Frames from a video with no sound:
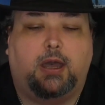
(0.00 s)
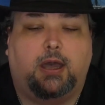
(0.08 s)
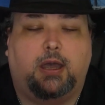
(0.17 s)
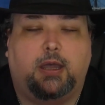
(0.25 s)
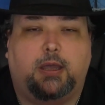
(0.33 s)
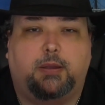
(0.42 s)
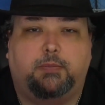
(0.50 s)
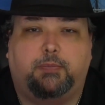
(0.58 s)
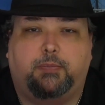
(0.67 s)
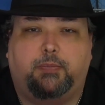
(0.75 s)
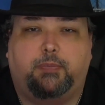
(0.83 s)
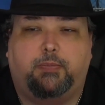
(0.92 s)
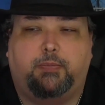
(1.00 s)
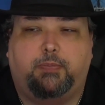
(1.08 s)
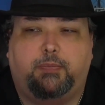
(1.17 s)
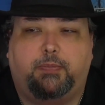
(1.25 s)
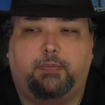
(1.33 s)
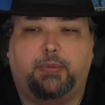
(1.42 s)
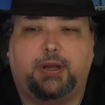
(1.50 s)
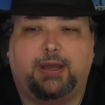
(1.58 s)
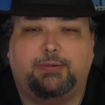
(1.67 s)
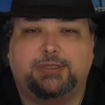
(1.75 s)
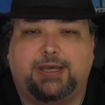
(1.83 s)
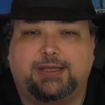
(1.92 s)
Um, but I
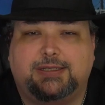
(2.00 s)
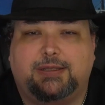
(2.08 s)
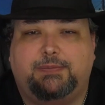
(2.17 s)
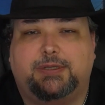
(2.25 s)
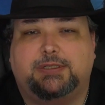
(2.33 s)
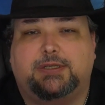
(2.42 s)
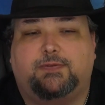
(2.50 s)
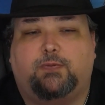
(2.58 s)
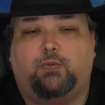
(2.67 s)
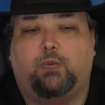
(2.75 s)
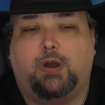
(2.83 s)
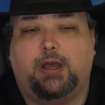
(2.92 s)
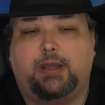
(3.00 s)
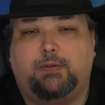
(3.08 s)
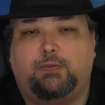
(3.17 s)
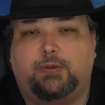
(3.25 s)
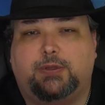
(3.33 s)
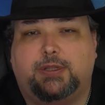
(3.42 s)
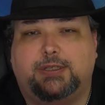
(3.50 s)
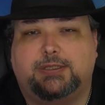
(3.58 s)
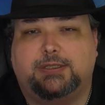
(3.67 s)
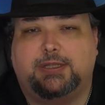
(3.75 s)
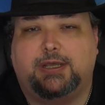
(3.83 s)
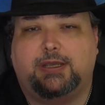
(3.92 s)
was asking myself, why would this
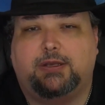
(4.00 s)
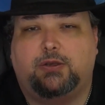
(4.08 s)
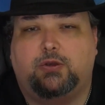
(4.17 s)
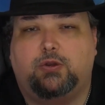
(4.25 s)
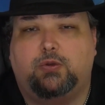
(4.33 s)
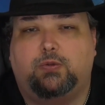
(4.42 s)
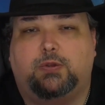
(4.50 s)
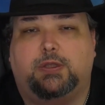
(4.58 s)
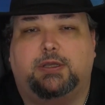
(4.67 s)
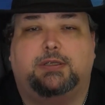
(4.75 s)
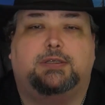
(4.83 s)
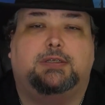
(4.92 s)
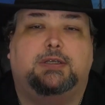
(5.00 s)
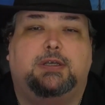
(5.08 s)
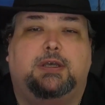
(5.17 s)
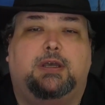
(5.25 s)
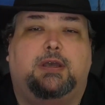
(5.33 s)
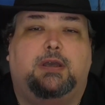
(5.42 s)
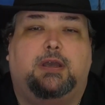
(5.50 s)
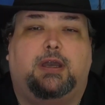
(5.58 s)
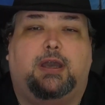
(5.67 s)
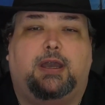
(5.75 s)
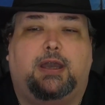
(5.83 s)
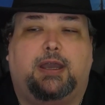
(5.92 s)
thing do this?
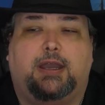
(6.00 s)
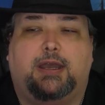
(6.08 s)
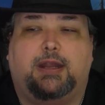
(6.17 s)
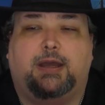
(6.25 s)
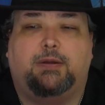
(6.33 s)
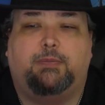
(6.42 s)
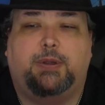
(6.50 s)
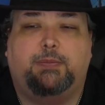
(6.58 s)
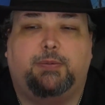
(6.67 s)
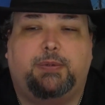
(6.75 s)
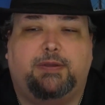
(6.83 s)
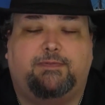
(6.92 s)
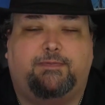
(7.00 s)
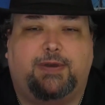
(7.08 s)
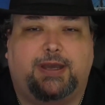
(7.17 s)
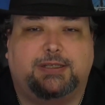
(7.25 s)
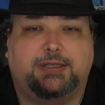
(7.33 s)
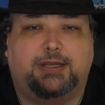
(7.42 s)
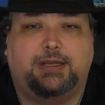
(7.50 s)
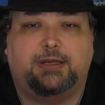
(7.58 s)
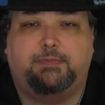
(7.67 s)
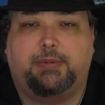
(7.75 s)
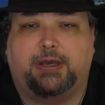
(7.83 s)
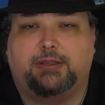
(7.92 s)
And I remember being
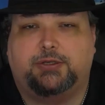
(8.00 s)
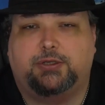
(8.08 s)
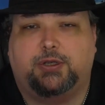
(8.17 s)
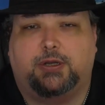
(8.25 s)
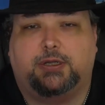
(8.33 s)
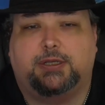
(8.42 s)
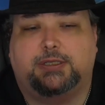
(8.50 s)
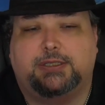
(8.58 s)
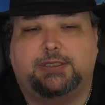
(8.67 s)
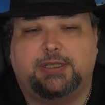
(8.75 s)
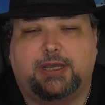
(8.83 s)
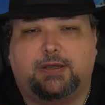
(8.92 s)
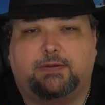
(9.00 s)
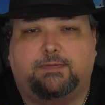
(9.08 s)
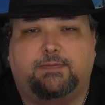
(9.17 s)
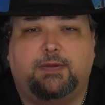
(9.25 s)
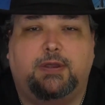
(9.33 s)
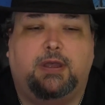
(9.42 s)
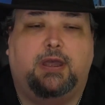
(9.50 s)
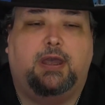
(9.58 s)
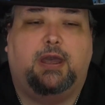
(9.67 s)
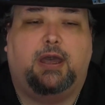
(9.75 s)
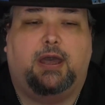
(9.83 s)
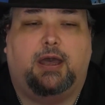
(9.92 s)
fascinated by the shark itself
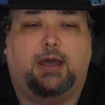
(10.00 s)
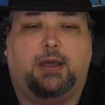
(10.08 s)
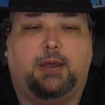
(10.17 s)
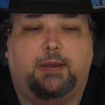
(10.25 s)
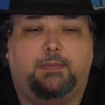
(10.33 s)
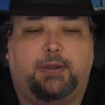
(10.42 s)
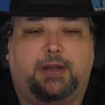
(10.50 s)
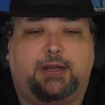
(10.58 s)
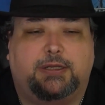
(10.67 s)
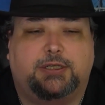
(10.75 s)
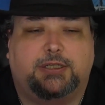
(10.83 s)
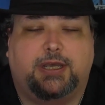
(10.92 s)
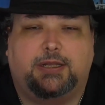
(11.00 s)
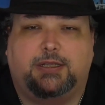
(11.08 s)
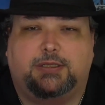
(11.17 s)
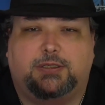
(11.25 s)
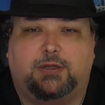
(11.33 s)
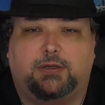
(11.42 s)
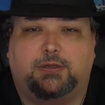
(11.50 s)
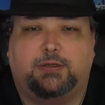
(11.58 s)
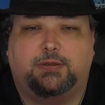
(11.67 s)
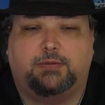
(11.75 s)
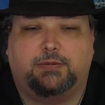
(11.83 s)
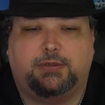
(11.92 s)
um, and it just had this
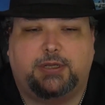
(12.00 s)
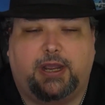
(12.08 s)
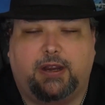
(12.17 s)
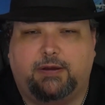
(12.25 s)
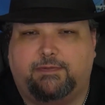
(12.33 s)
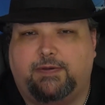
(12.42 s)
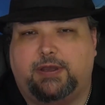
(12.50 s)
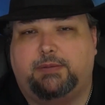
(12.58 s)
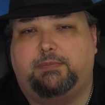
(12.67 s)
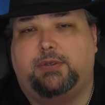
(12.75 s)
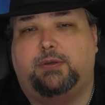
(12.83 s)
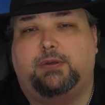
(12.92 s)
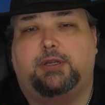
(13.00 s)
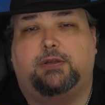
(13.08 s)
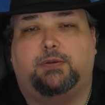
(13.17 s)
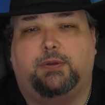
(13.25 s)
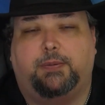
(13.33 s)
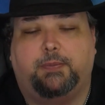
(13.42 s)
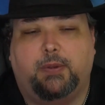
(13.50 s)
certain terrifying beauty to it.